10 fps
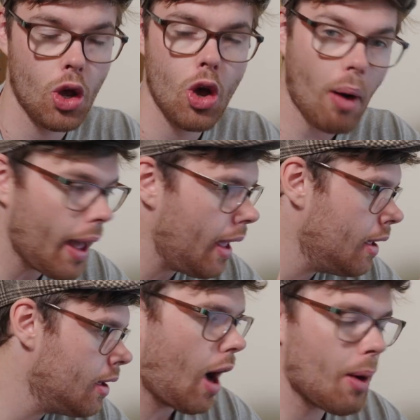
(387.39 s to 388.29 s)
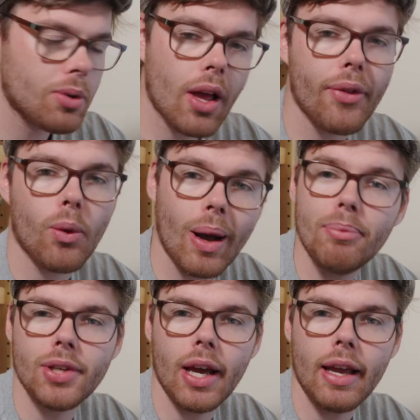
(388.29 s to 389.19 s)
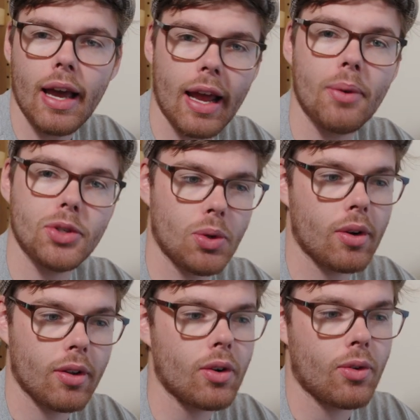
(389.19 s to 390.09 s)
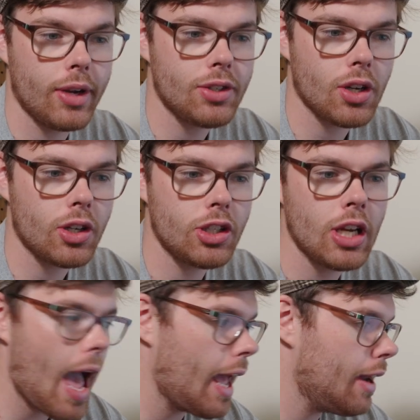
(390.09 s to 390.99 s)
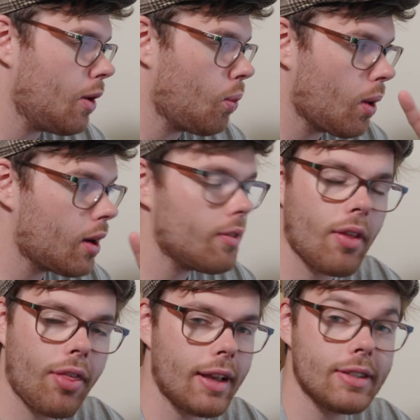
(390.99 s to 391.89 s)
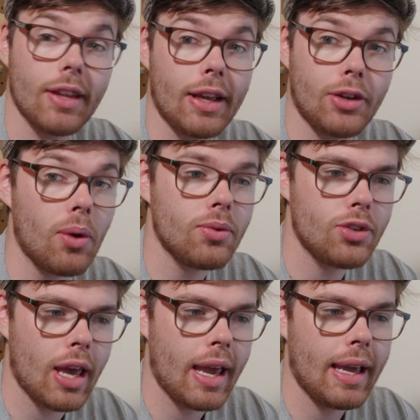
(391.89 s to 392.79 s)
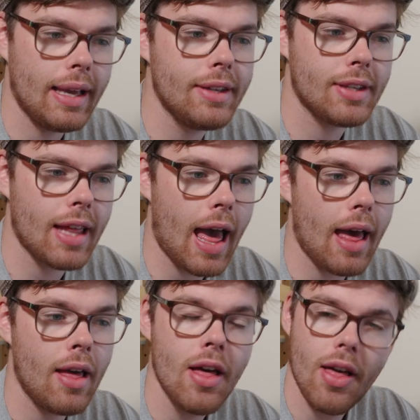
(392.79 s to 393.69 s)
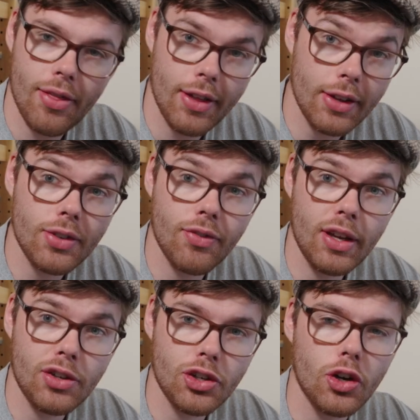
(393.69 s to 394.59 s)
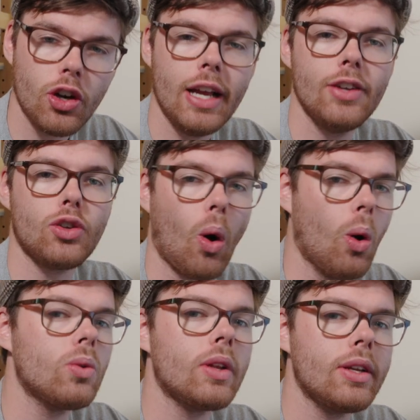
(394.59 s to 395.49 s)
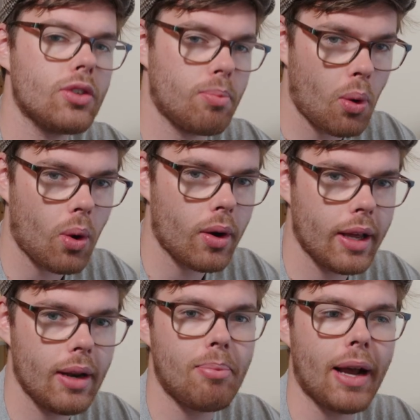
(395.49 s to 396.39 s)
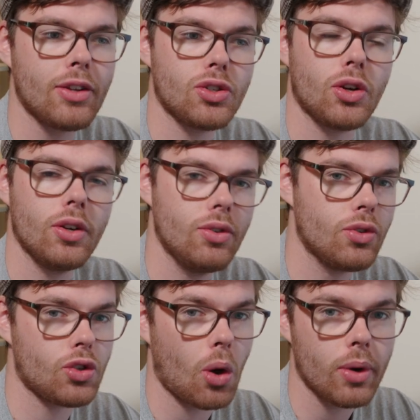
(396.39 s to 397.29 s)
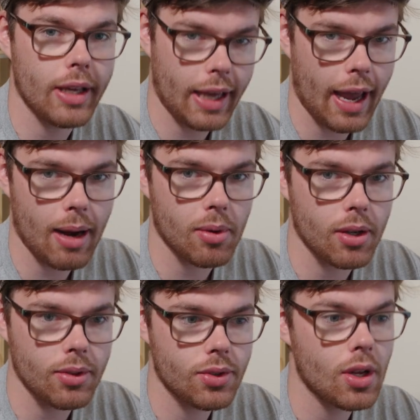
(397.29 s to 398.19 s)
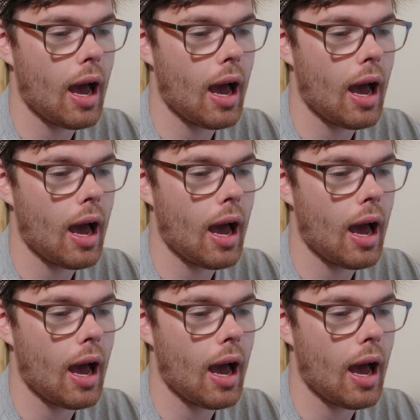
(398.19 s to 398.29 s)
But I was on their website and I was doing a little research, and one of the things that they don't say is that this feature is only supported by certain Sony cameras.